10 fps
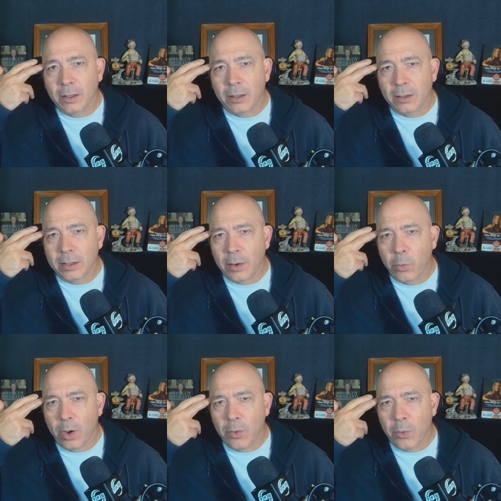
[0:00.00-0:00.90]
okay,
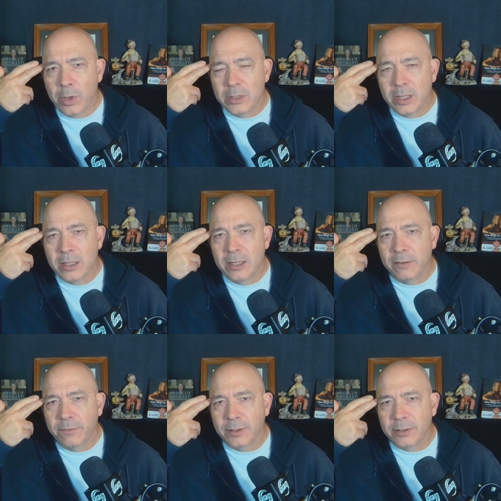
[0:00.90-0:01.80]
what was the
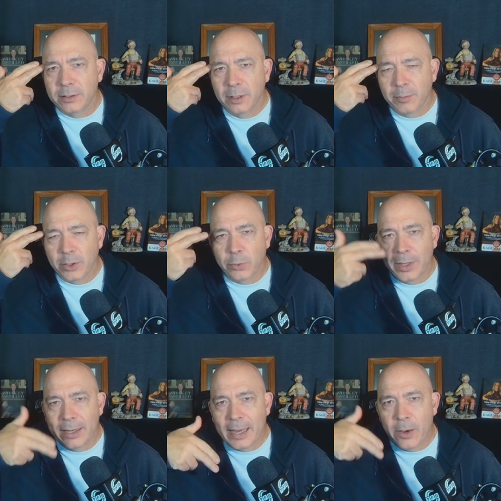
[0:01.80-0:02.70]
difference
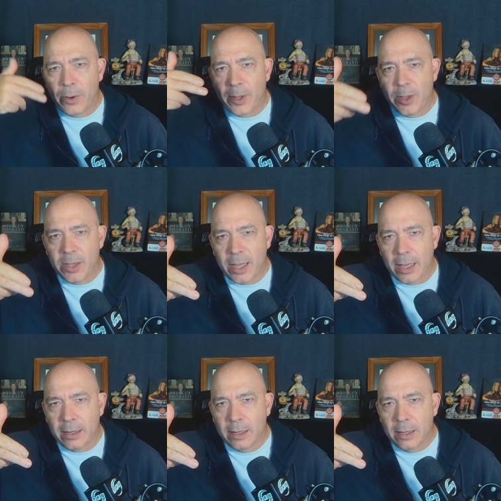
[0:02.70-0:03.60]
between now and
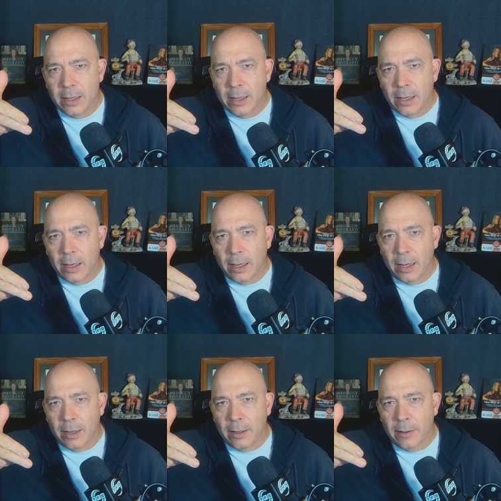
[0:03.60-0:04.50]
then?
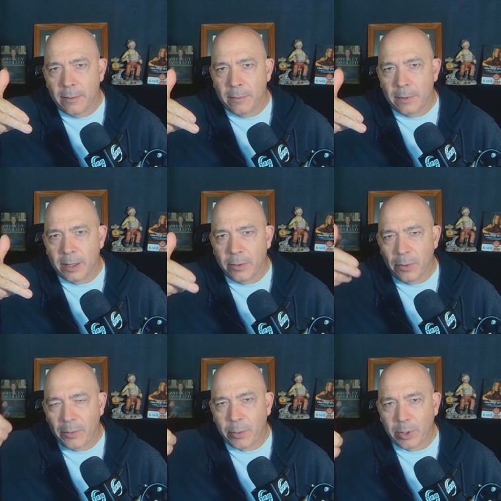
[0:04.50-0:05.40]
Um, uh,
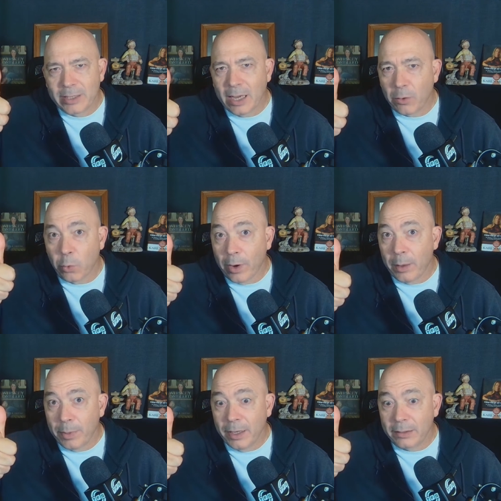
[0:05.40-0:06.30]
we worked out quite
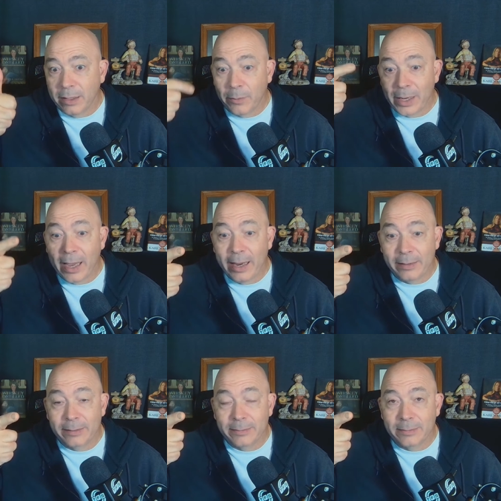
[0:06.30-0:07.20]
a bit and we
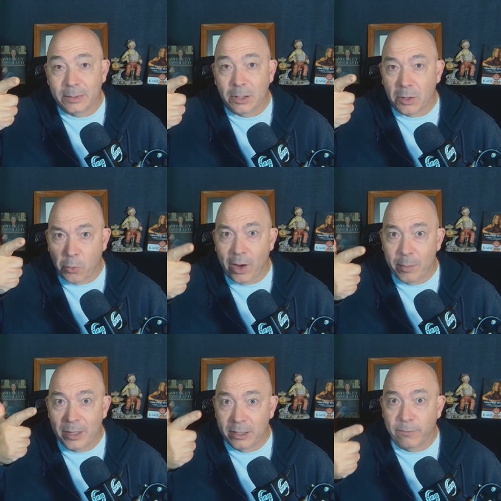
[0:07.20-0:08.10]
ate quite
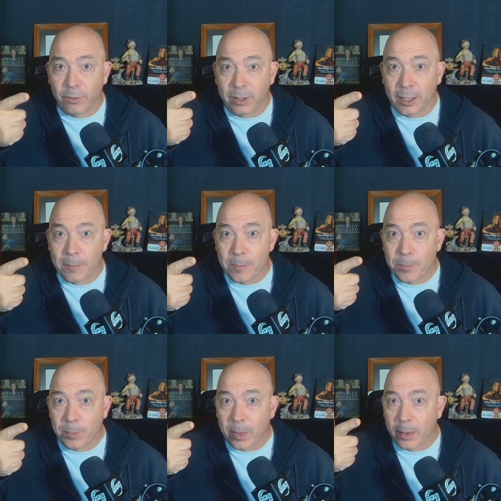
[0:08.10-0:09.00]
a bit differently.
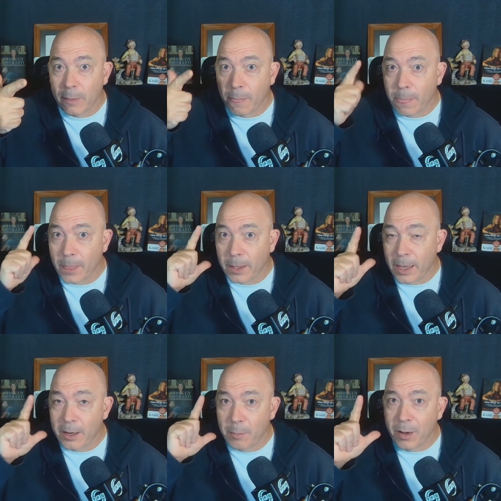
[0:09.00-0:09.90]

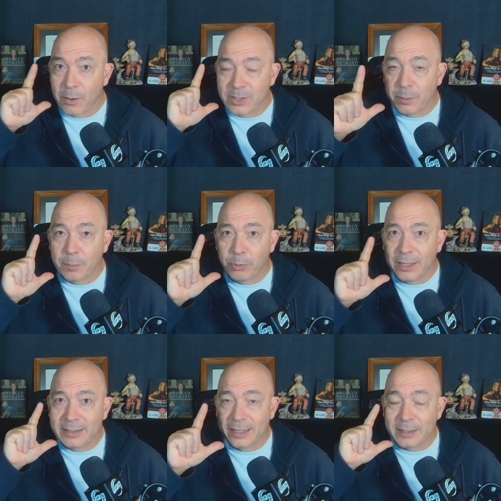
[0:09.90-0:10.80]
Okay, and our body was able to
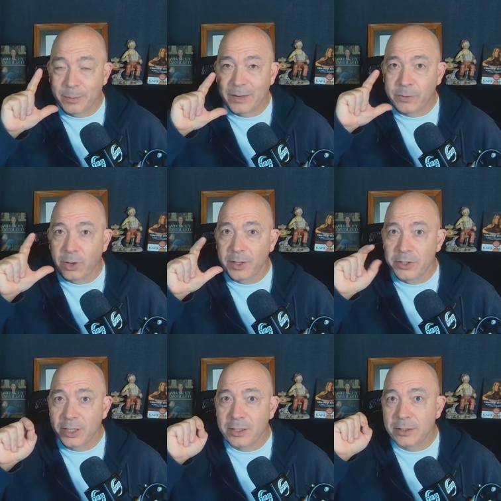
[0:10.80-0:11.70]
process it. But after all
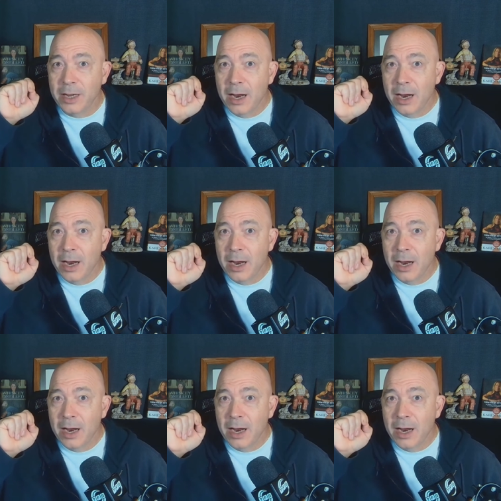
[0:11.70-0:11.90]
these years,